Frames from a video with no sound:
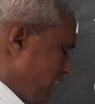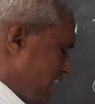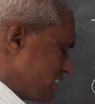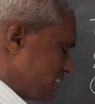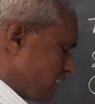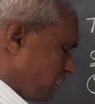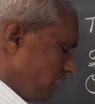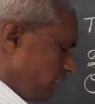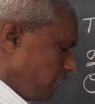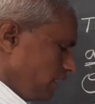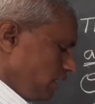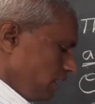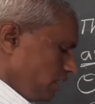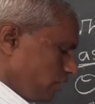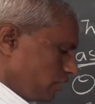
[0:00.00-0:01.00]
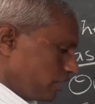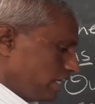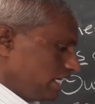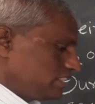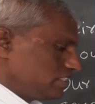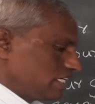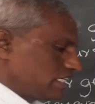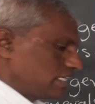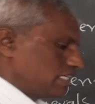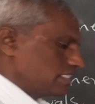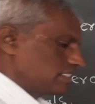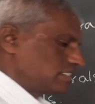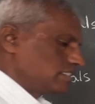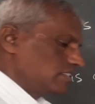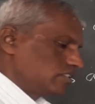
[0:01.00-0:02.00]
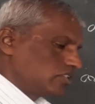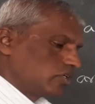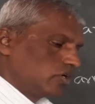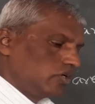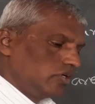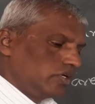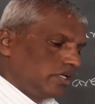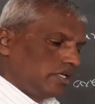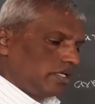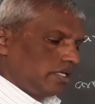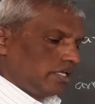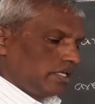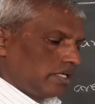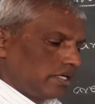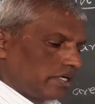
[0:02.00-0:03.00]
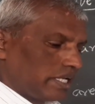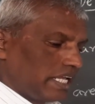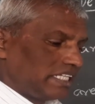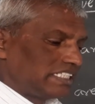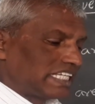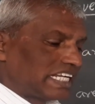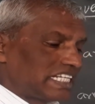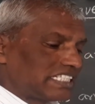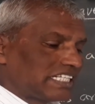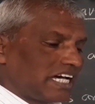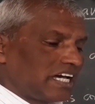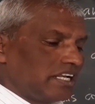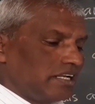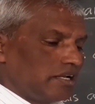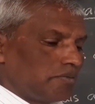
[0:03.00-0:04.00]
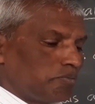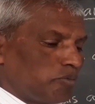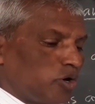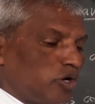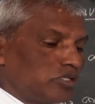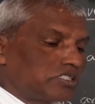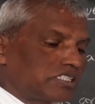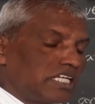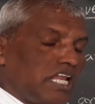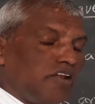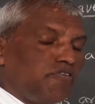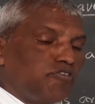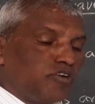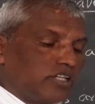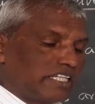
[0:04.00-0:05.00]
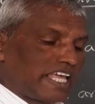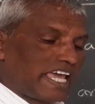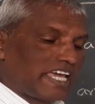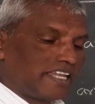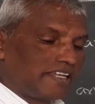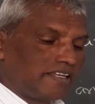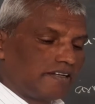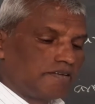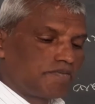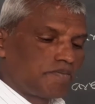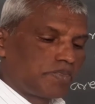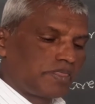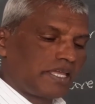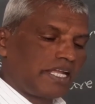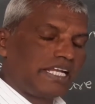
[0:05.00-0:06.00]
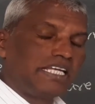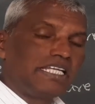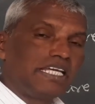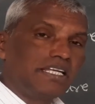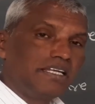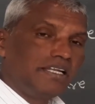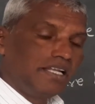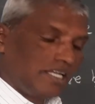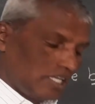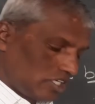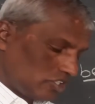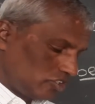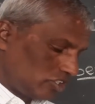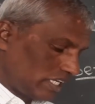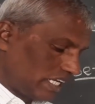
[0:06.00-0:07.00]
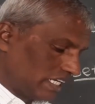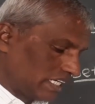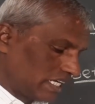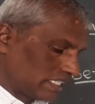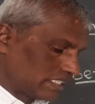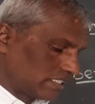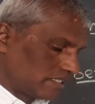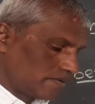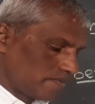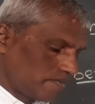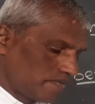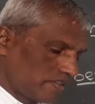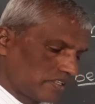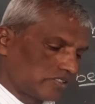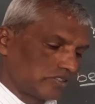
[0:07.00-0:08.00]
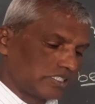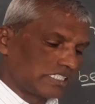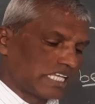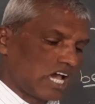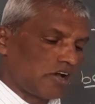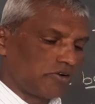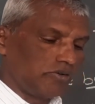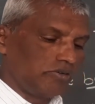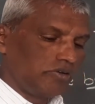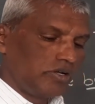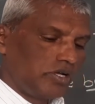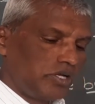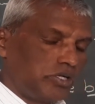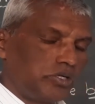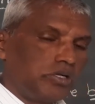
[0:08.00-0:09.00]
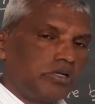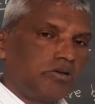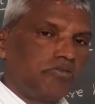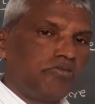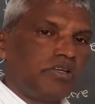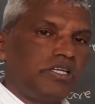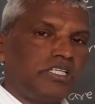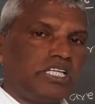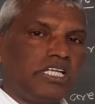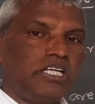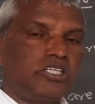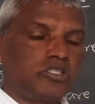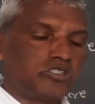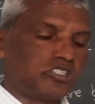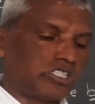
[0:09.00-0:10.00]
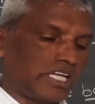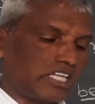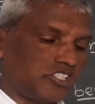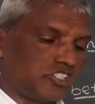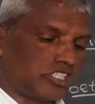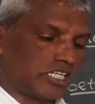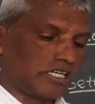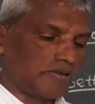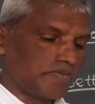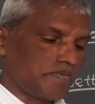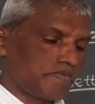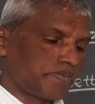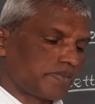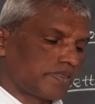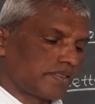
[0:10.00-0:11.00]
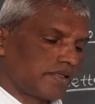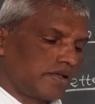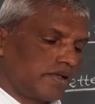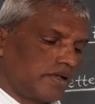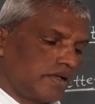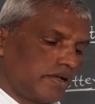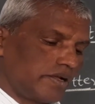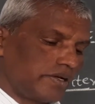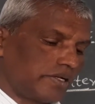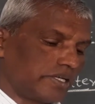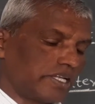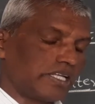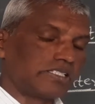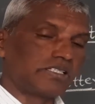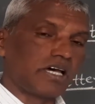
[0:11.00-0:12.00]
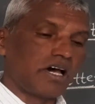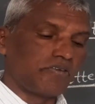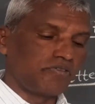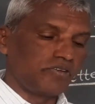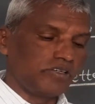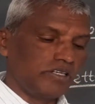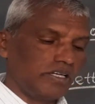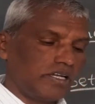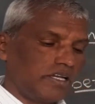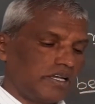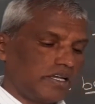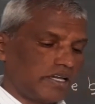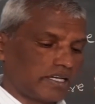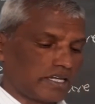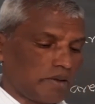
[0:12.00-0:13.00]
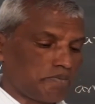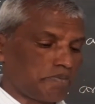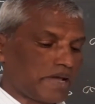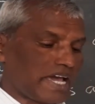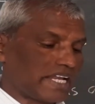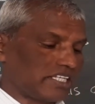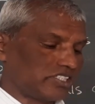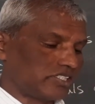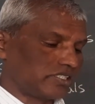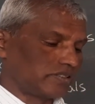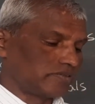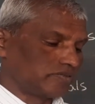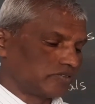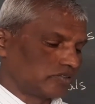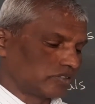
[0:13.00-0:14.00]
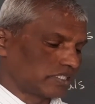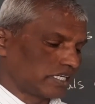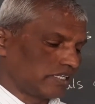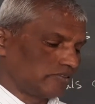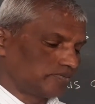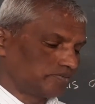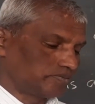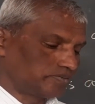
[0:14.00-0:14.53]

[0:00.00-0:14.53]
as the Greek generals. So, Greek generals are more skillful than the Indian generals. So, this is how we need to change the degrees of comparison. Okay.